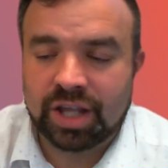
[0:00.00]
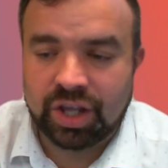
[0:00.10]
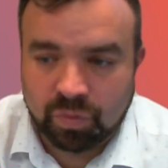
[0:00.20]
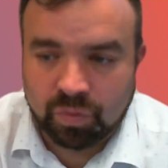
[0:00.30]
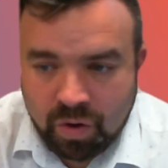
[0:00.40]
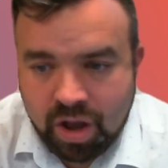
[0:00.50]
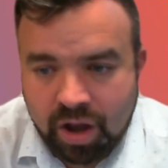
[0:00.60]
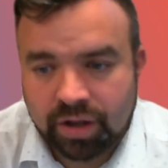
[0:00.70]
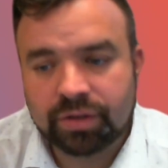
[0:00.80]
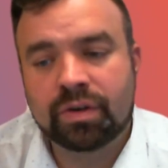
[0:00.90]
that you'll
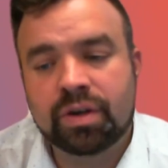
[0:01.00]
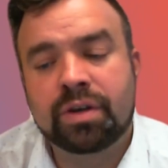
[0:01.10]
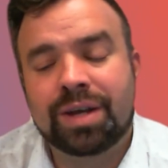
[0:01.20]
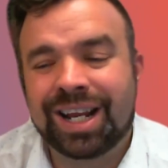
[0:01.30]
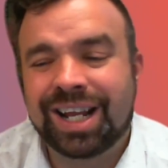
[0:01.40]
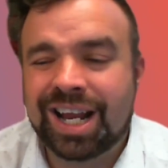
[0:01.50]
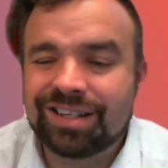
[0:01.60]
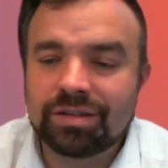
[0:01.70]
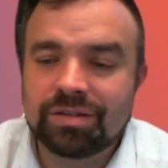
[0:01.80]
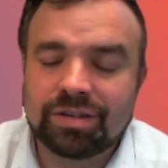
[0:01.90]
work through. And again,
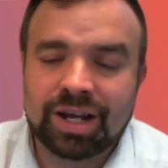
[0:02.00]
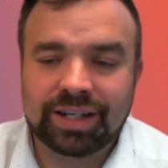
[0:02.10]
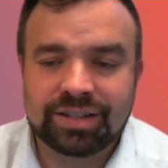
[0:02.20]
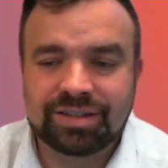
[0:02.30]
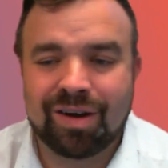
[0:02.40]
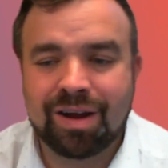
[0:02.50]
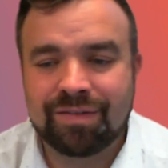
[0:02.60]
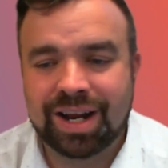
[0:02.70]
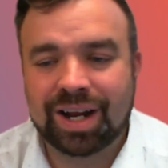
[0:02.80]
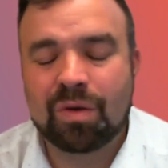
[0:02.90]
it's not like
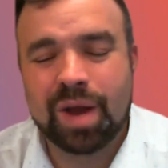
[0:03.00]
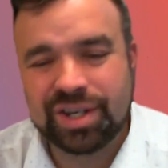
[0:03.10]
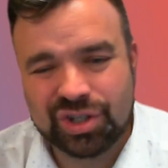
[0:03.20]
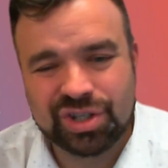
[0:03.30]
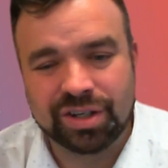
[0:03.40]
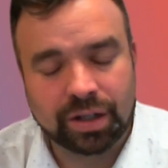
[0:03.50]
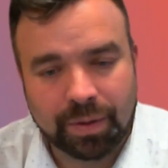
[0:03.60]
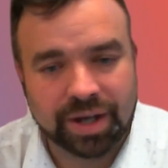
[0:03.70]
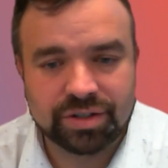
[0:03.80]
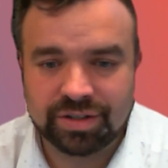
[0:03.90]
direct question.
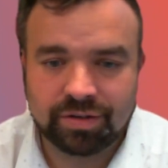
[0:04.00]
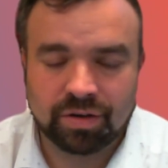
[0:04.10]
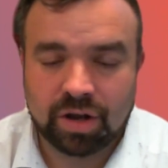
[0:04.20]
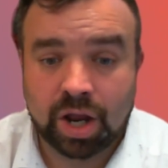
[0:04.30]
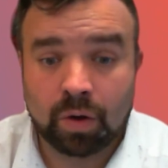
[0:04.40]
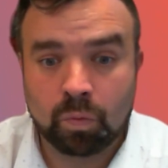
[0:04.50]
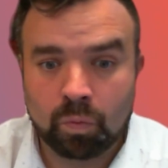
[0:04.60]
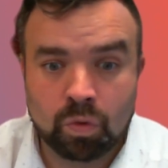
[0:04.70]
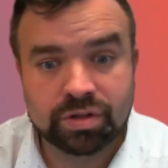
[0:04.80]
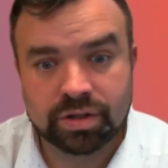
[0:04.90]
It's not like,
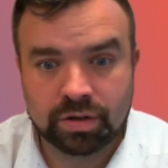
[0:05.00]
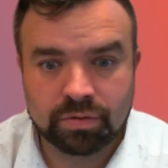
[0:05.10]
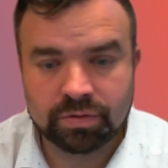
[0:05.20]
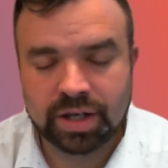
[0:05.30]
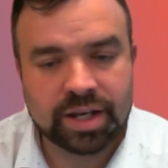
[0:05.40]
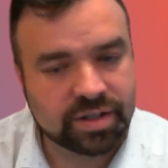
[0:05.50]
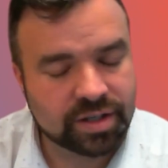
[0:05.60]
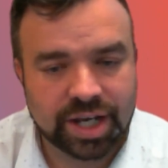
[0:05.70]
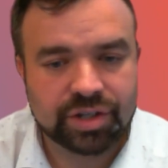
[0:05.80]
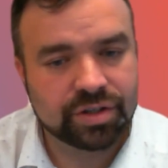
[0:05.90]
what are the laws and
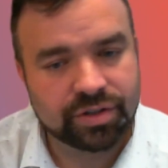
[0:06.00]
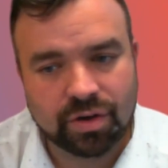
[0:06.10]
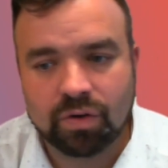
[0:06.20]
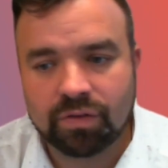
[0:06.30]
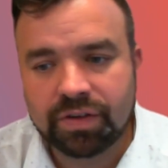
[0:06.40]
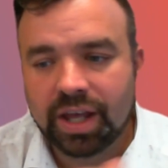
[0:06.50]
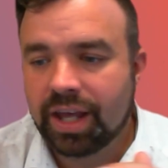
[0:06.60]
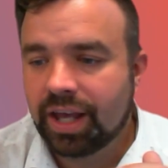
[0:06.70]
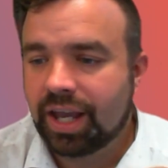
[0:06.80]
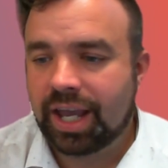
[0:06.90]
legislations of?
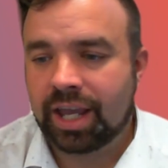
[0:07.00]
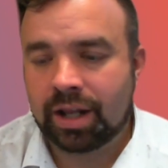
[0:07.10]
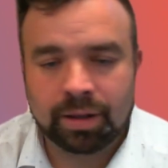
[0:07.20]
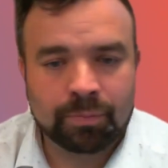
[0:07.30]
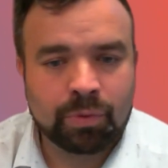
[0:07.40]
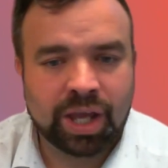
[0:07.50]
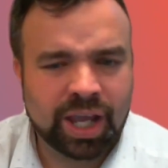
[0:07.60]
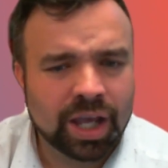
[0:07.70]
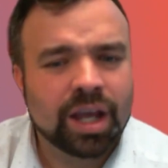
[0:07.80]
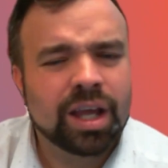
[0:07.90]
It'll
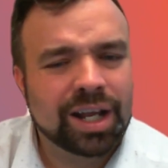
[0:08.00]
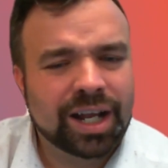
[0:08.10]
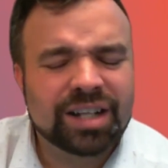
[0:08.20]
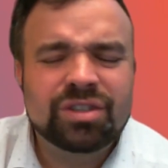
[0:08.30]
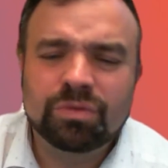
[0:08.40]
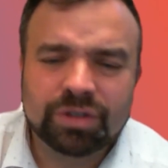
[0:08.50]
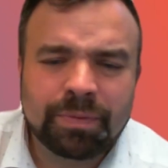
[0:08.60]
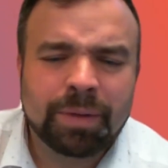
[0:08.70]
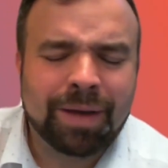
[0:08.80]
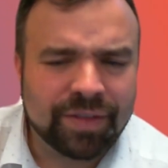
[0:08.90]
be, talk to
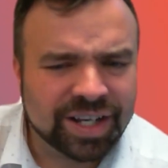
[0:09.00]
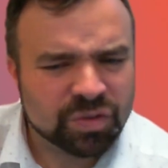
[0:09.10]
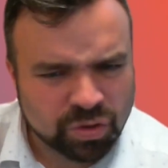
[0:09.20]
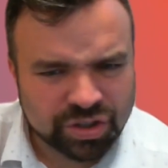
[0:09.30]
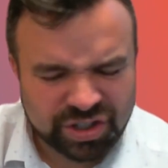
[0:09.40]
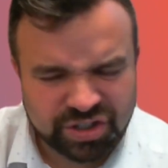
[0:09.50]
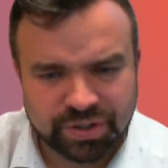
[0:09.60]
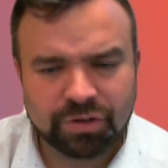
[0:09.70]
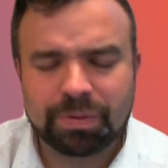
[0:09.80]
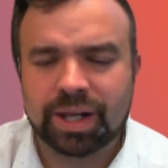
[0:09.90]
me about this. What do you do in
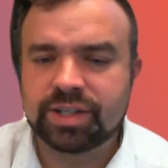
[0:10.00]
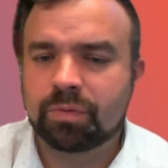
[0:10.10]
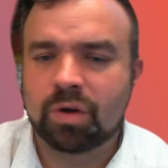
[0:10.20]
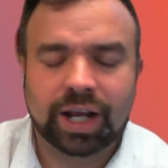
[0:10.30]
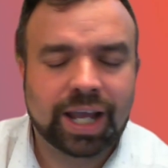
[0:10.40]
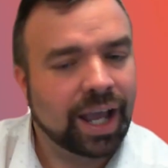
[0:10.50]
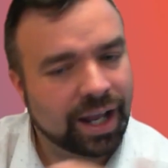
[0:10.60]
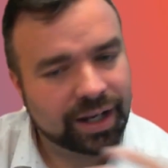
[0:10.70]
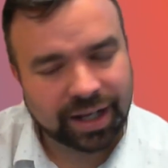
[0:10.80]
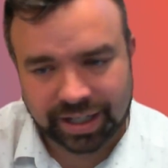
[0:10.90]
your place of work
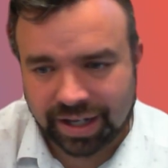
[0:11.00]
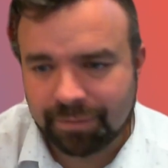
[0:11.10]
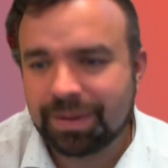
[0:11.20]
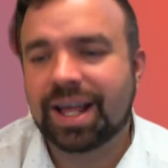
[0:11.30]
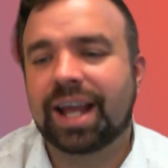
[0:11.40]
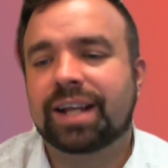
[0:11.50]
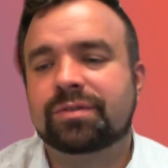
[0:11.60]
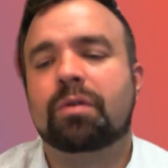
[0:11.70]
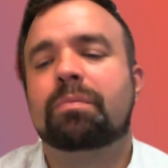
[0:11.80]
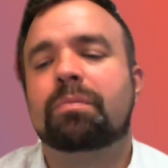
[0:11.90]
here? Give me that
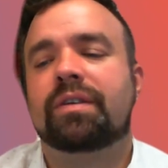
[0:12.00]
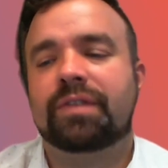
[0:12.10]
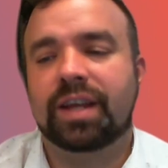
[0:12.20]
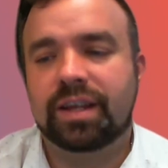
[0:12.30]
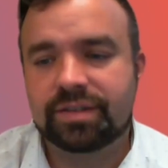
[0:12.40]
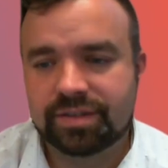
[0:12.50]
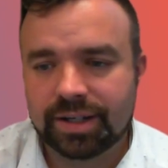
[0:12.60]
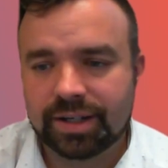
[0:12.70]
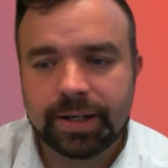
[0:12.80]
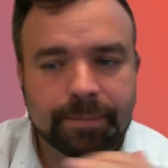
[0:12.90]
example of this.